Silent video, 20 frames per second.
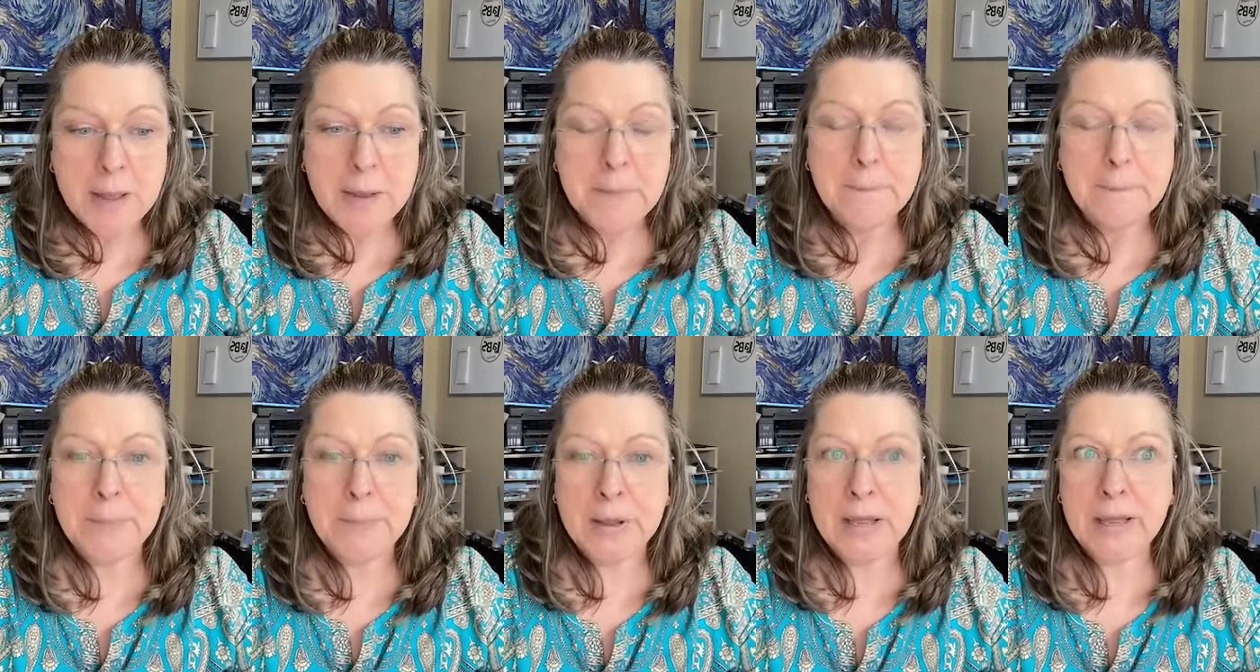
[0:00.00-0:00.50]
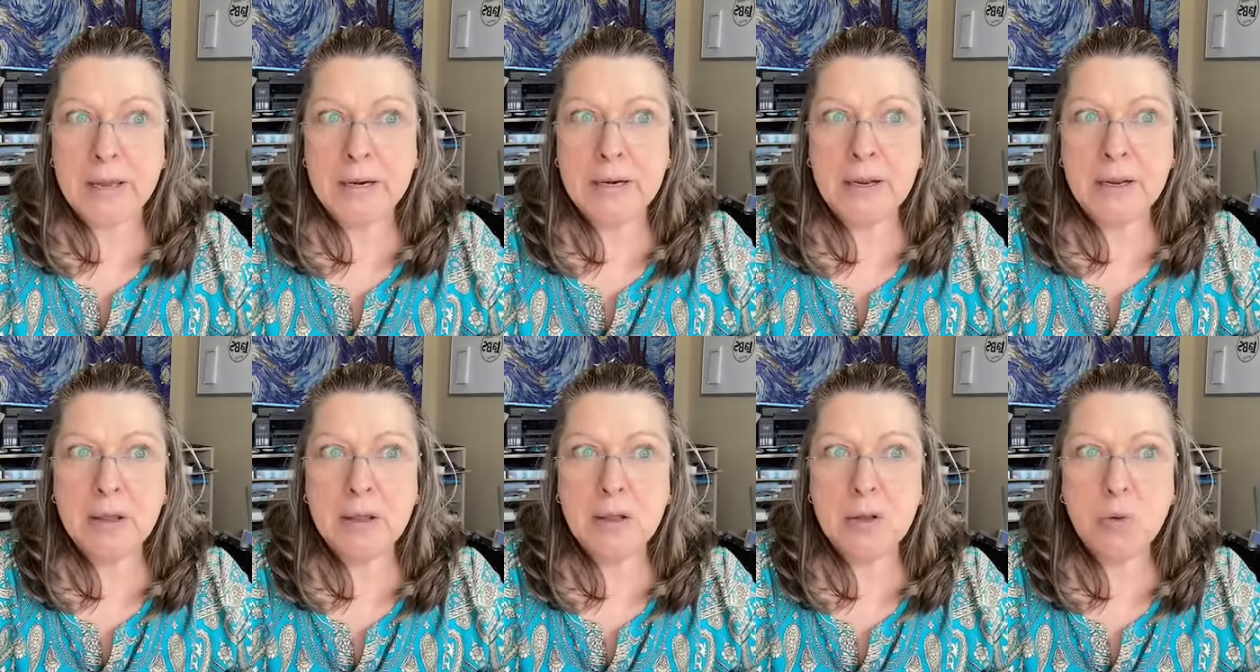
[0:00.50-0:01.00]
But
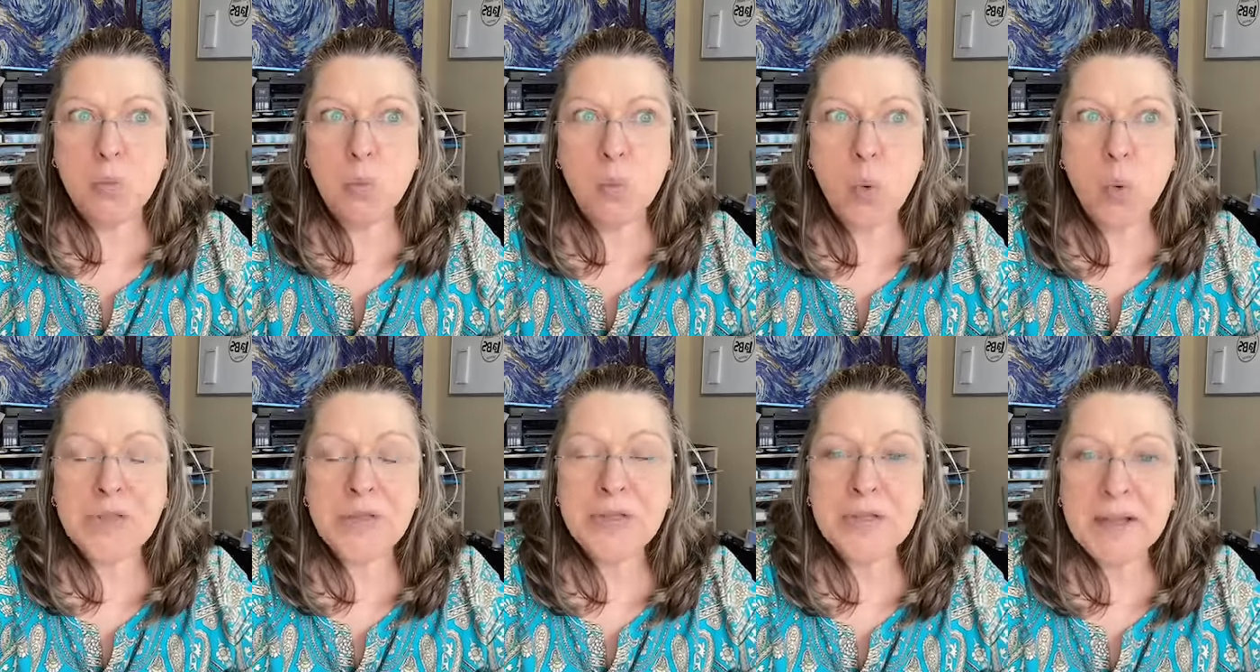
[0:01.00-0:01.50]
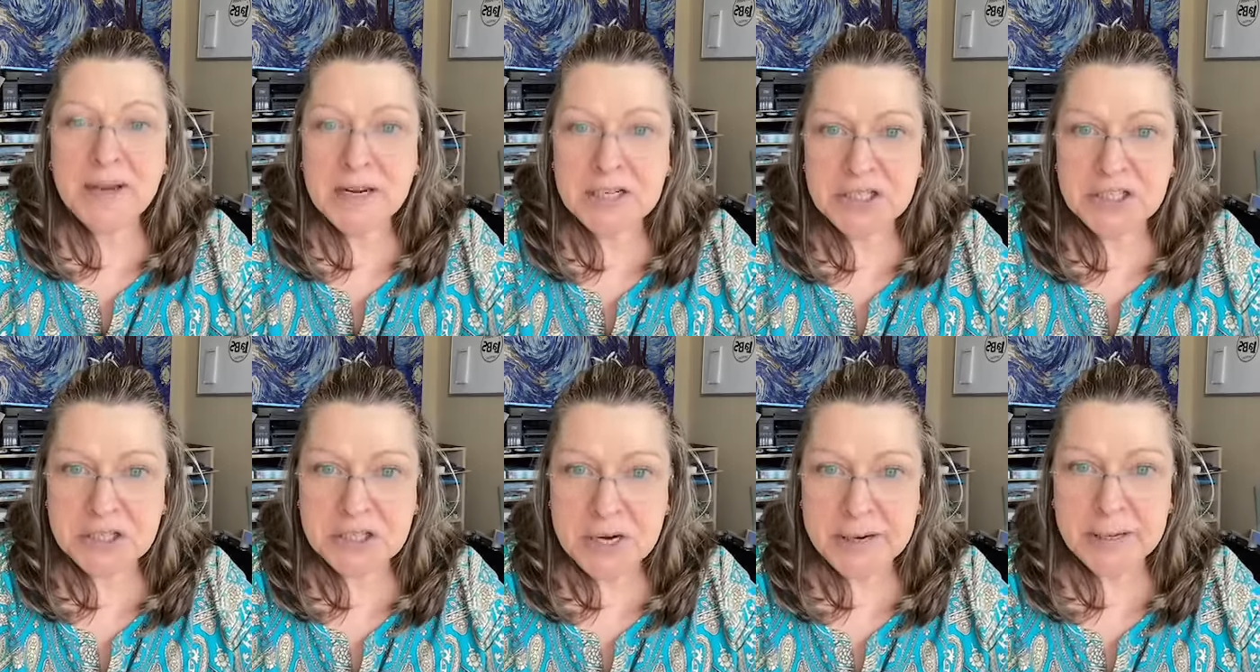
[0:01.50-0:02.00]
what they
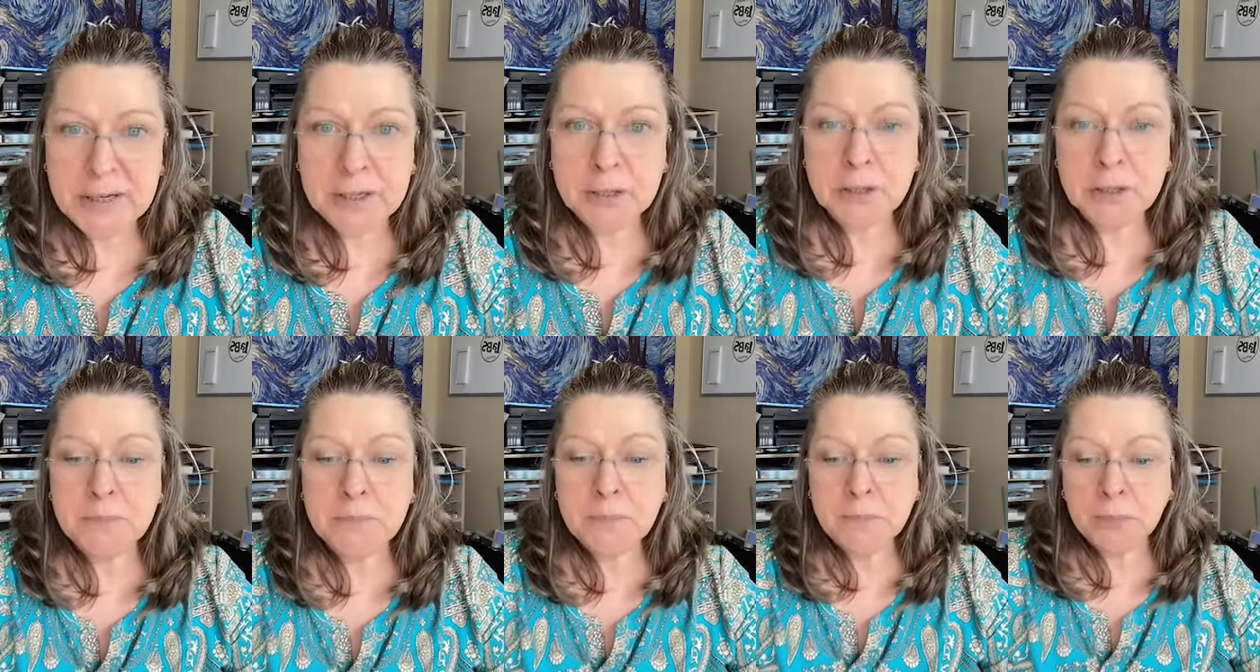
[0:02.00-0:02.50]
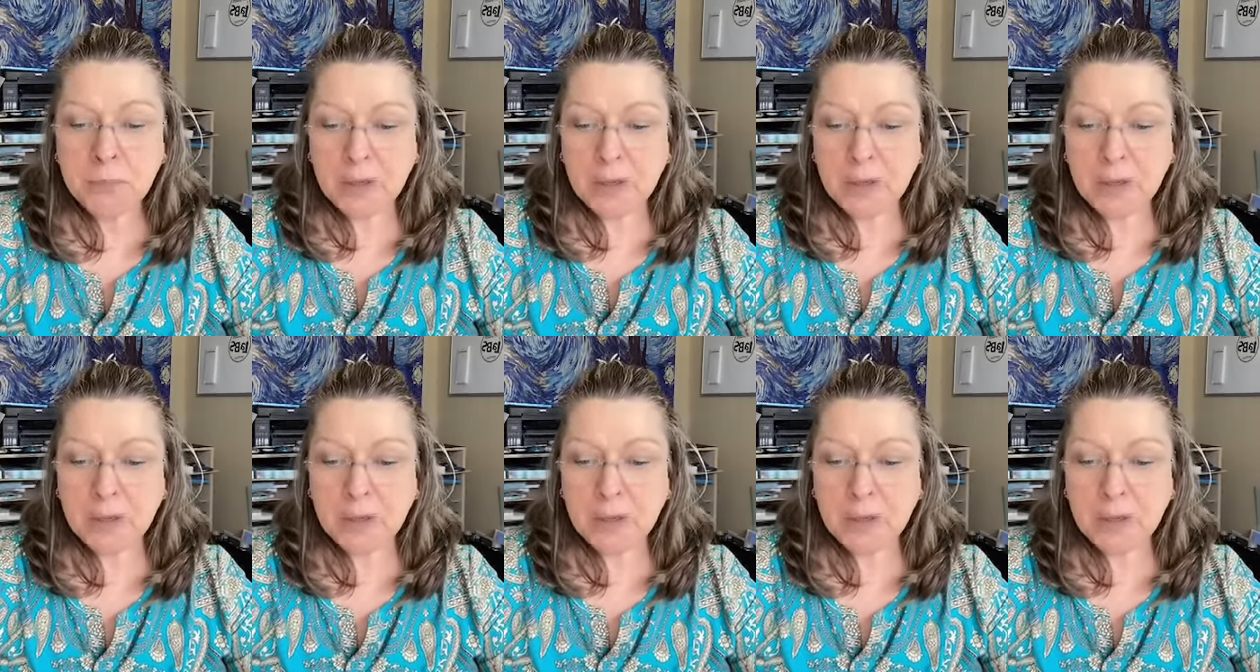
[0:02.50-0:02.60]
share